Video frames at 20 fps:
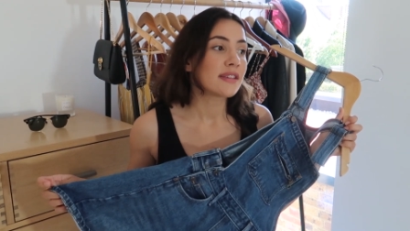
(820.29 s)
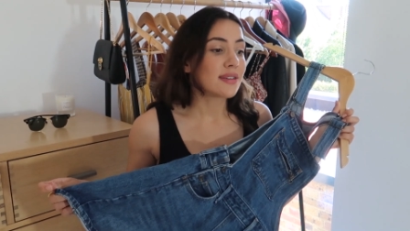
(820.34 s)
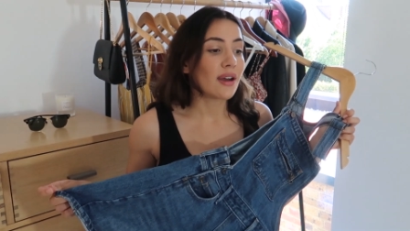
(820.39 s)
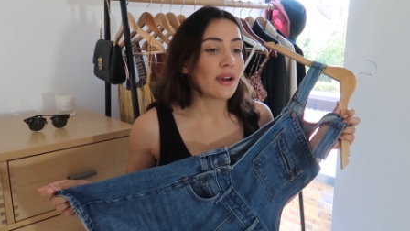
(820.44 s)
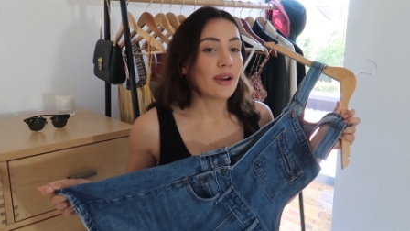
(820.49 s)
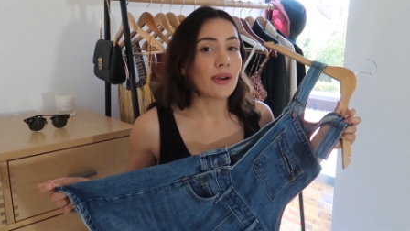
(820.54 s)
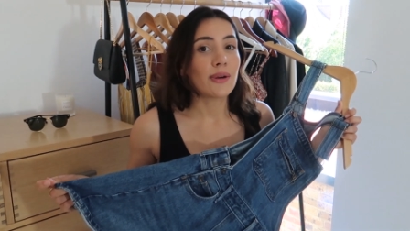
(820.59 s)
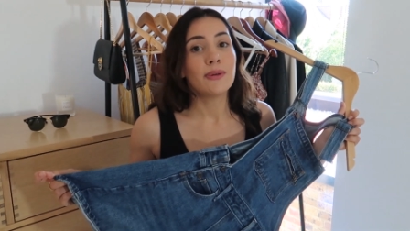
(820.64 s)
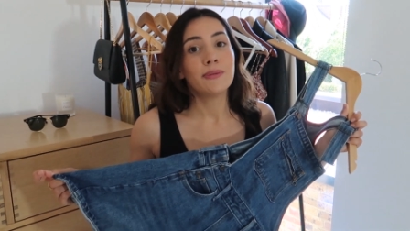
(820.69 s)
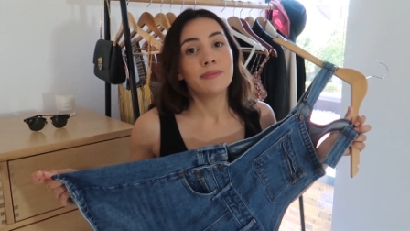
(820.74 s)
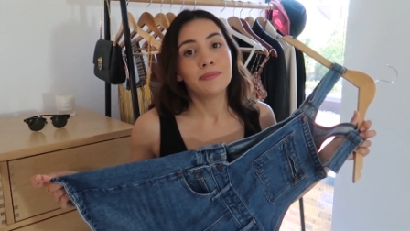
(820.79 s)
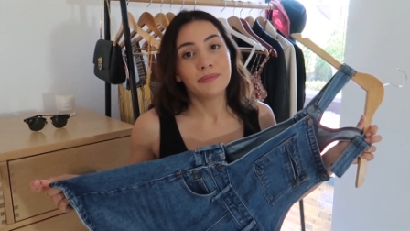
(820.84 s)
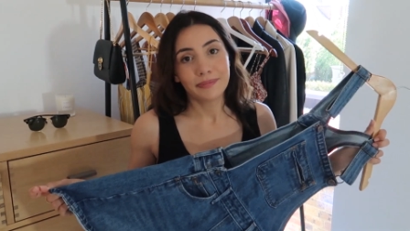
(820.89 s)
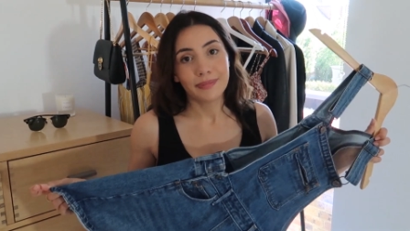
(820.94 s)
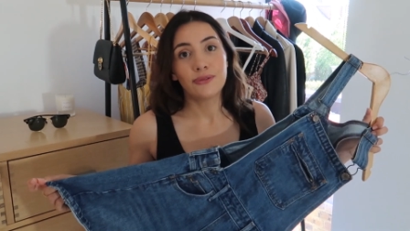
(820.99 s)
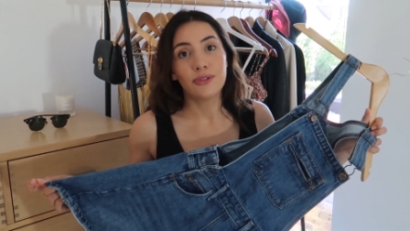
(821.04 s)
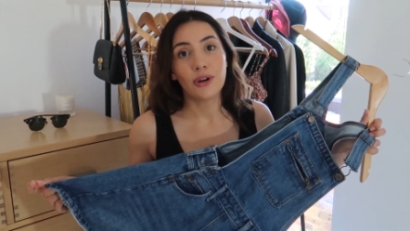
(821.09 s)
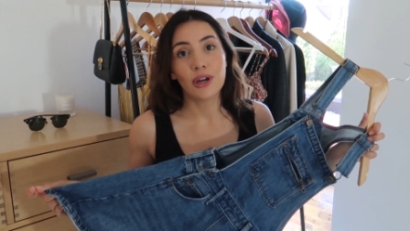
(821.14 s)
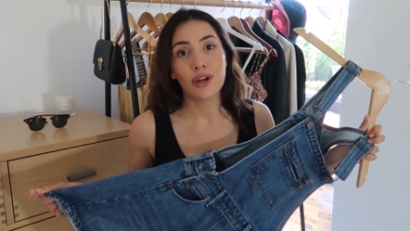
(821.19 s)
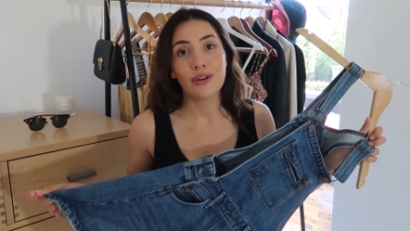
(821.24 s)
So
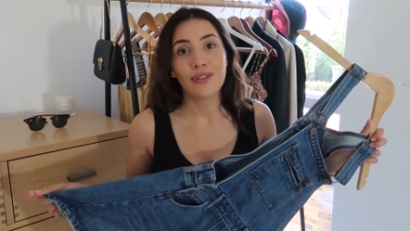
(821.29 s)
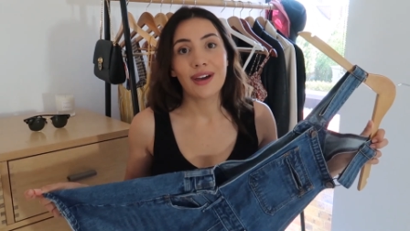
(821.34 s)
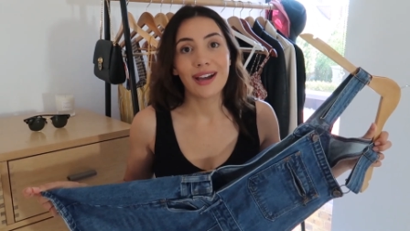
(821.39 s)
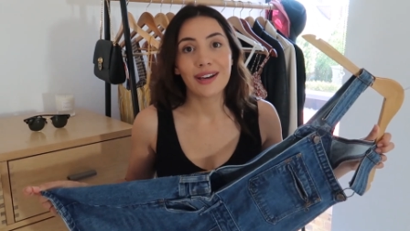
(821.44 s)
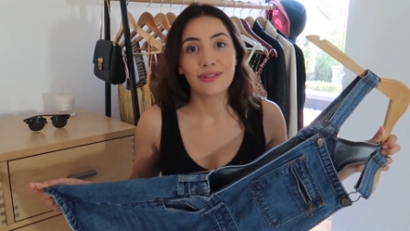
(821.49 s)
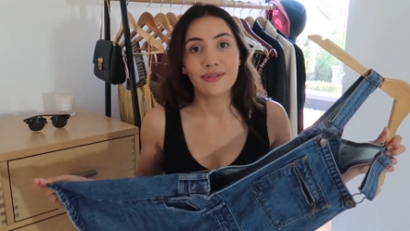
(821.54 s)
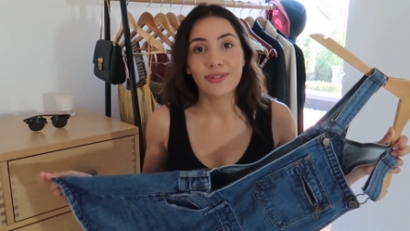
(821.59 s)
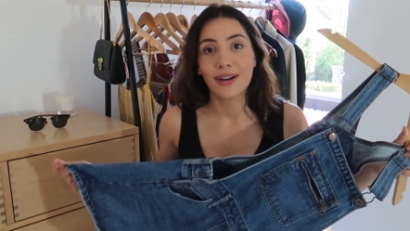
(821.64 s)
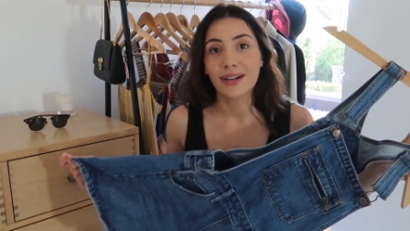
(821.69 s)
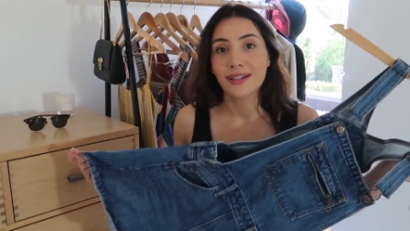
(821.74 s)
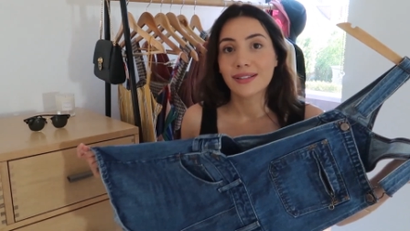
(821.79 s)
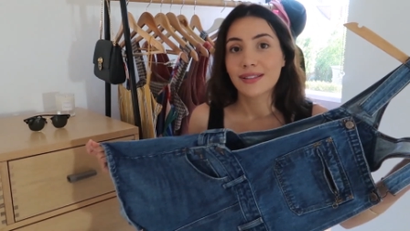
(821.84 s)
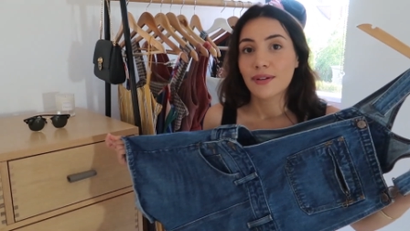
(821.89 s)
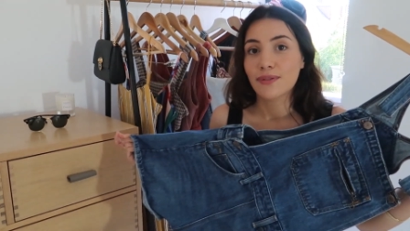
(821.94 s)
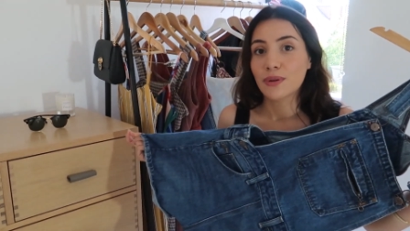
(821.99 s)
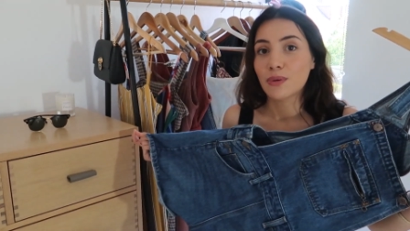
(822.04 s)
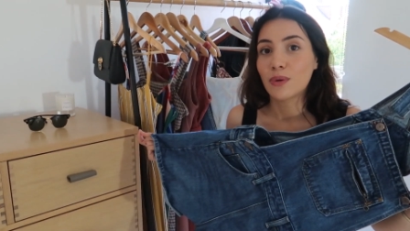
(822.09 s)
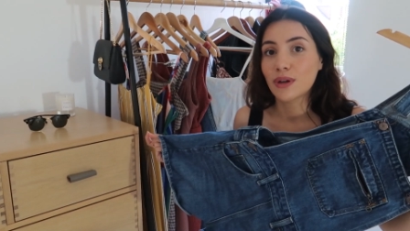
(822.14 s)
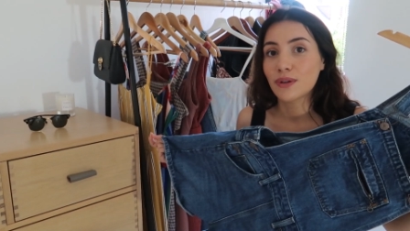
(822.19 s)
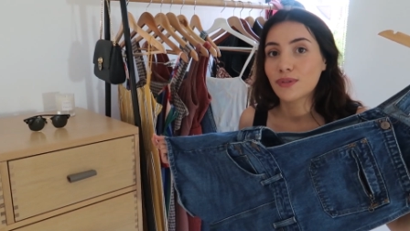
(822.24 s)
follow that advice,
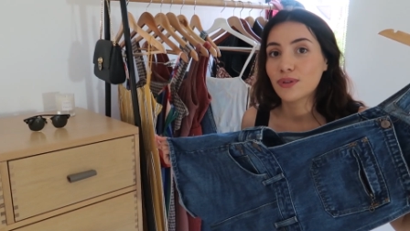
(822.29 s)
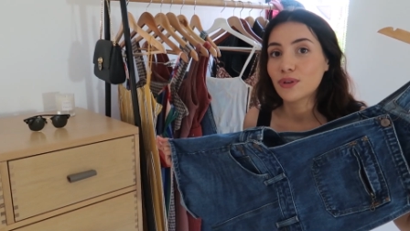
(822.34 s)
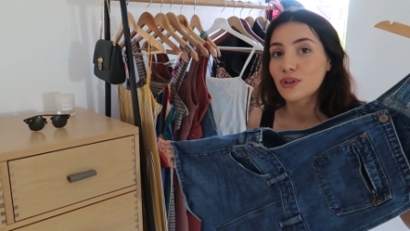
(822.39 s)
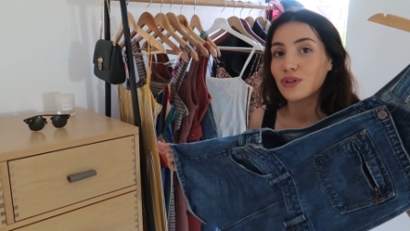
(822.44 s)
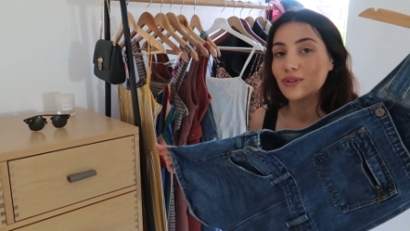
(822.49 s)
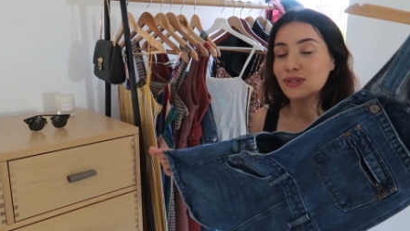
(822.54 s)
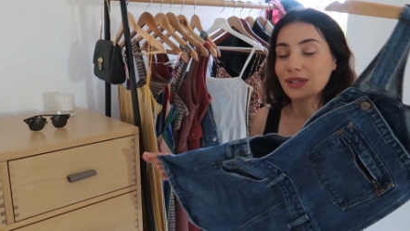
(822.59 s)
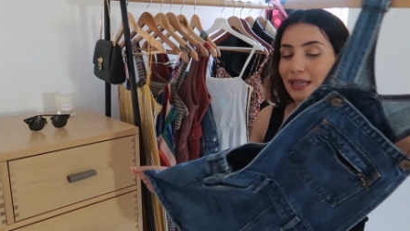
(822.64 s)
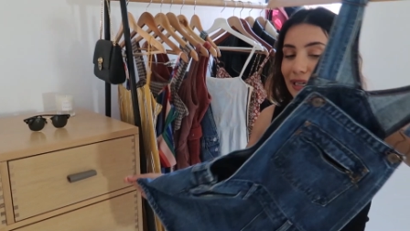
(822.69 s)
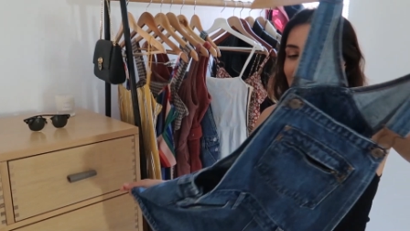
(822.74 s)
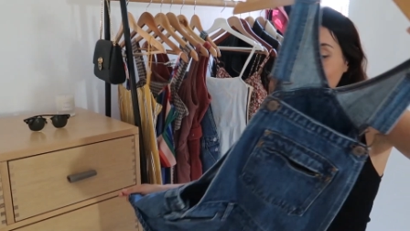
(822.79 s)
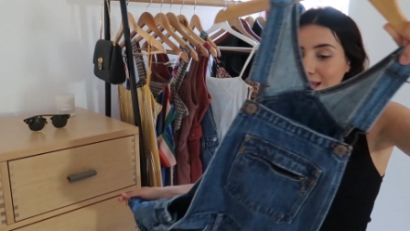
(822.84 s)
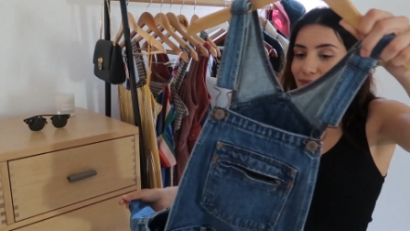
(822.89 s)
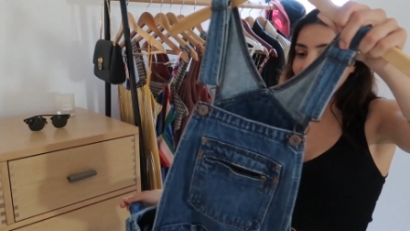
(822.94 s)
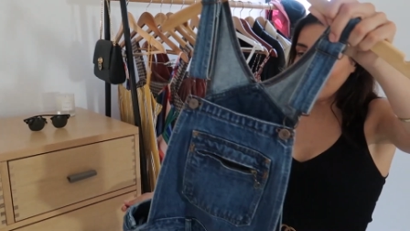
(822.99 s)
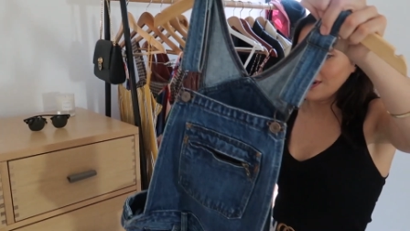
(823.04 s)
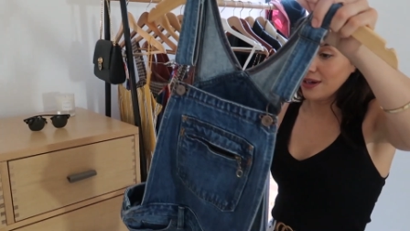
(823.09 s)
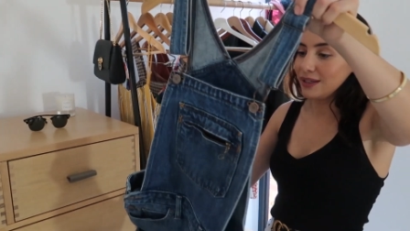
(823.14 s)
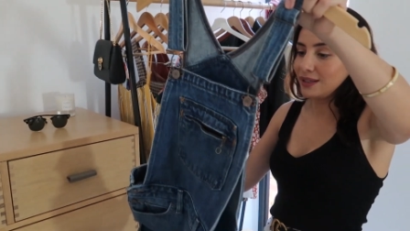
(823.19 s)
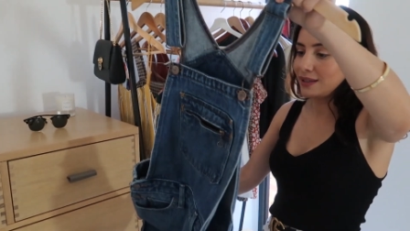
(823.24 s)
everyone, if you're using
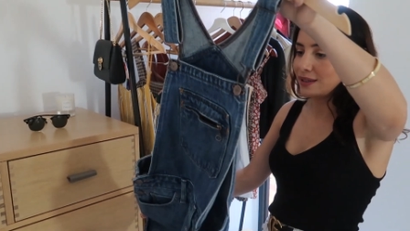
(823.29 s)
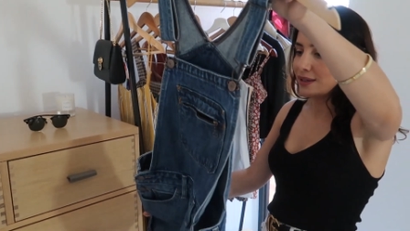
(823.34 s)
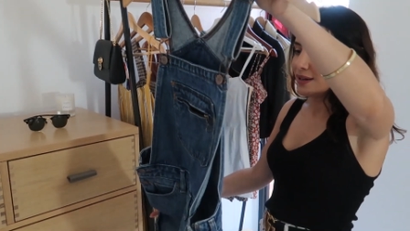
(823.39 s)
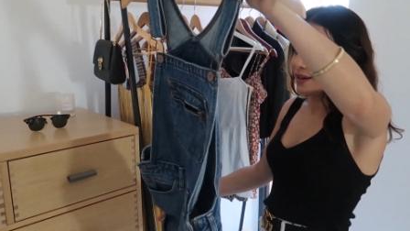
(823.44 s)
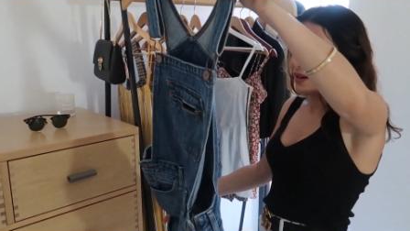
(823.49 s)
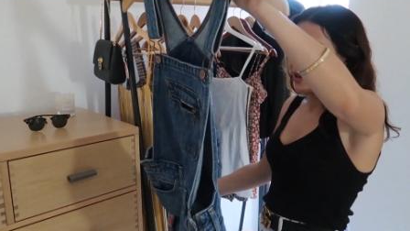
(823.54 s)
Levi.